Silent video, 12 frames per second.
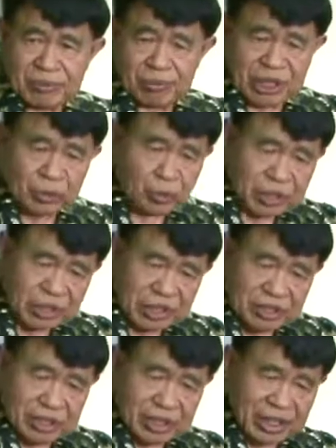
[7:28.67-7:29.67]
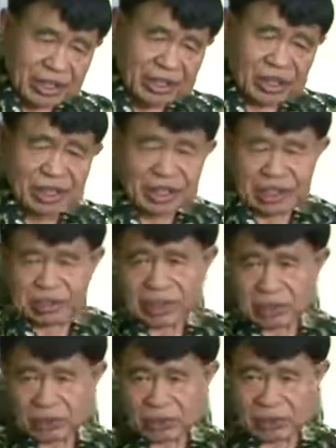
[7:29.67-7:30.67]
But when he is dead, he does
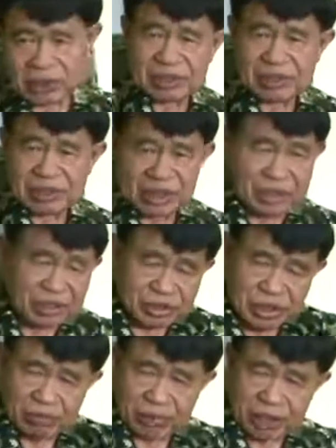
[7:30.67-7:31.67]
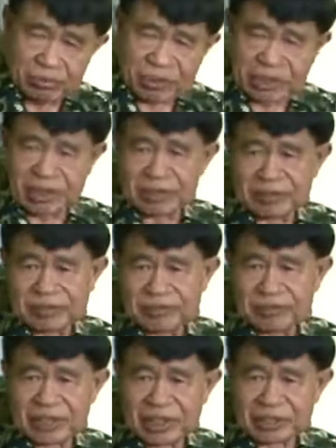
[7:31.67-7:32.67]
not know it. That is the Bible
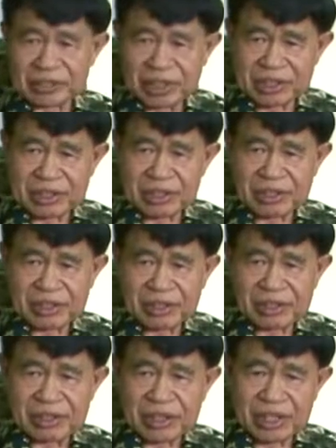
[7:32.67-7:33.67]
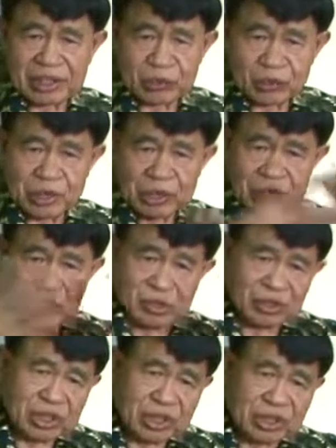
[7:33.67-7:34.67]
that says. I do not
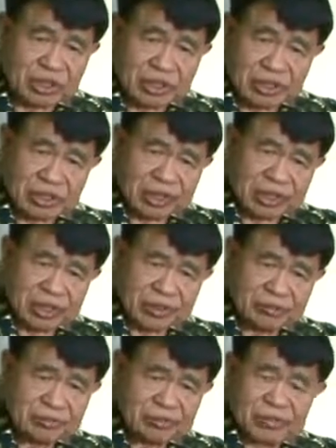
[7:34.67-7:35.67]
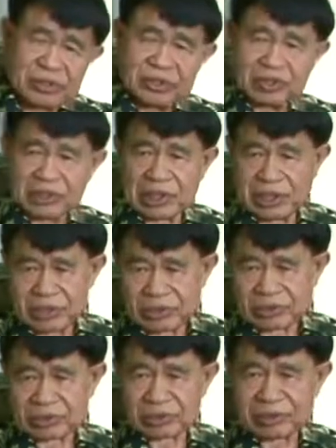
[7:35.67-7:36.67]
know the other
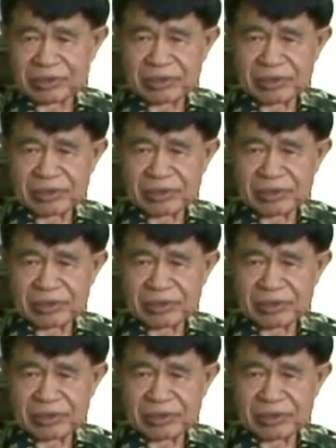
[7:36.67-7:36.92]
religions,